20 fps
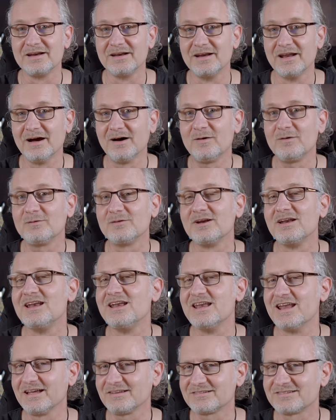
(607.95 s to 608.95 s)
Now
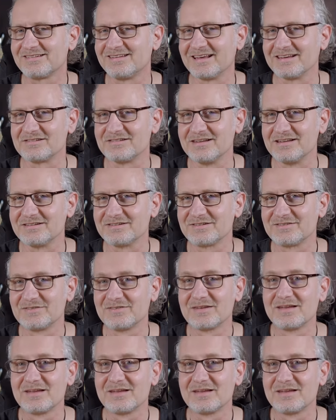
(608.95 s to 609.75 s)
let's test this.